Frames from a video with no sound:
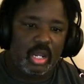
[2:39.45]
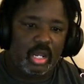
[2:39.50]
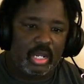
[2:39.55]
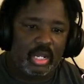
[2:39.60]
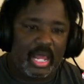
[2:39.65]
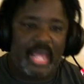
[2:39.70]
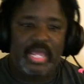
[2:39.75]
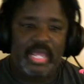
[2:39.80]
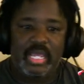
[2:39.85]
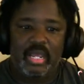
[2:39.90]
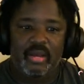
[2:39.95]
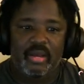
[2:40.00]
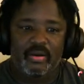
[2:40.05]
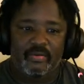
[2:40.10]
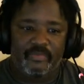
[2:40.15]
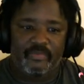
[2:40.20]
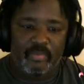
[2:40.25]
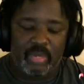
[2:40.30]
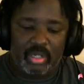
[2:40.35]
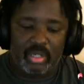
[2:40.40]
Like
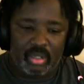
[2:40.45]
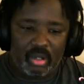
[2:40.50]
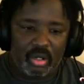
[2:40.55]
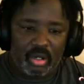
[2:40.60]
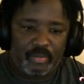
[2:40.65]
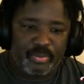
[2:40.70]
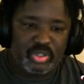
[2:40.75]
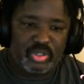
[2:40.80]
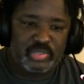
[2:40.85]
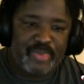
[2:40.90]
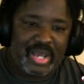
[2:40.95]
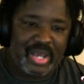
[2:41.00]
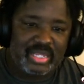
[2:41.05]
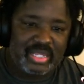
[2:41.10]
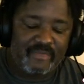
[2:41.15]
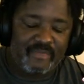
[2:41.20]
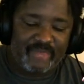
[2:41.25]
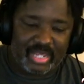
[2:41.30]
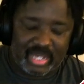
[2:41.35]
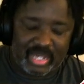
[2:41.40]
from a look
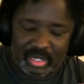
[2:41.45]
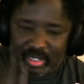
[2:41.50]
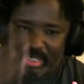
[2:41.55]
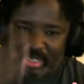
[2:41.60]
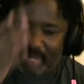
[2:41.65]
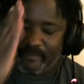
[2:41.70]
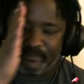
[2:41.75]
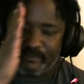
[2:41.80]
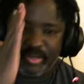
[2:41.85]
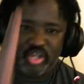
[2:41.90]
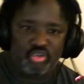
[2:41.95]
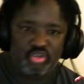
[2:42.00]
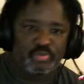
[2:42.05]
perspective, like a visual